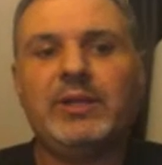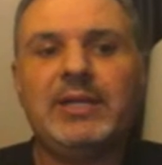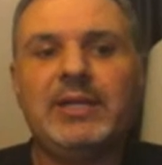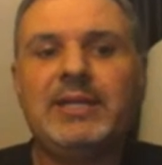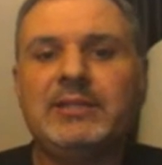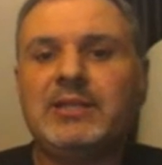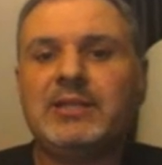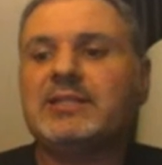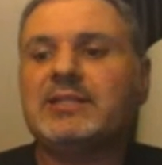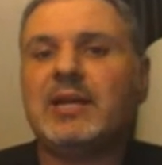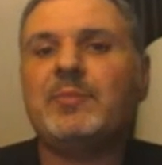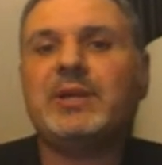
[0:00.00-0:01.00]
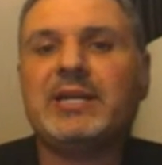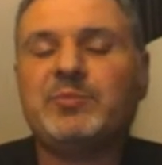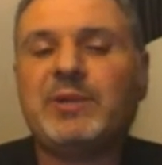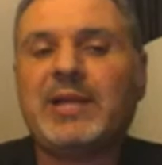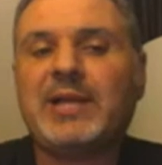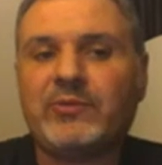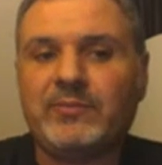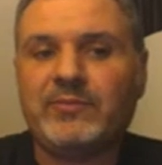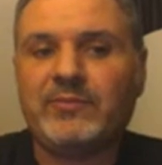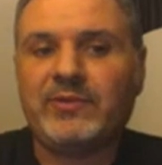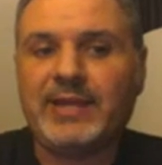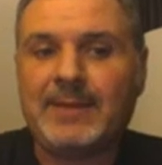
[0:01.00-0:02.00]
really does set up a nice
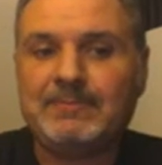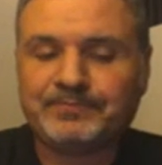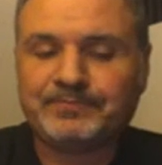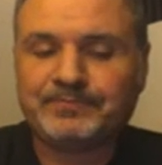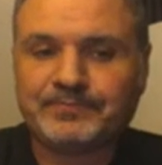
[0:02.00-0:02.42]
platform for that.